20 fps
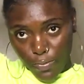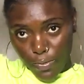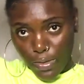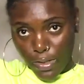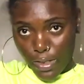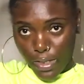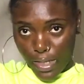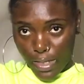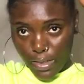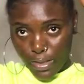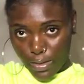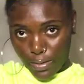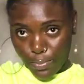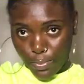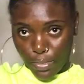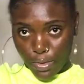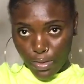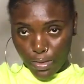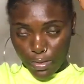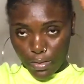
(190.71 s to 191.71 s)
with it
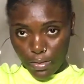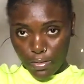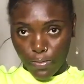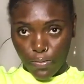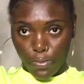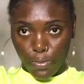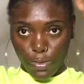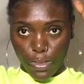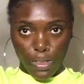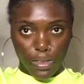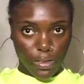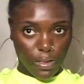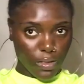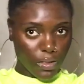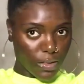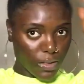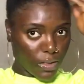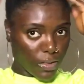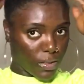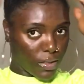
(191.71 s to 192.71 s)
except put it in a fro like
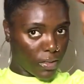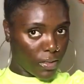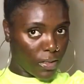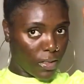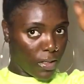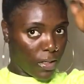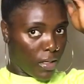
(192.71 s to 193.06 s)
this,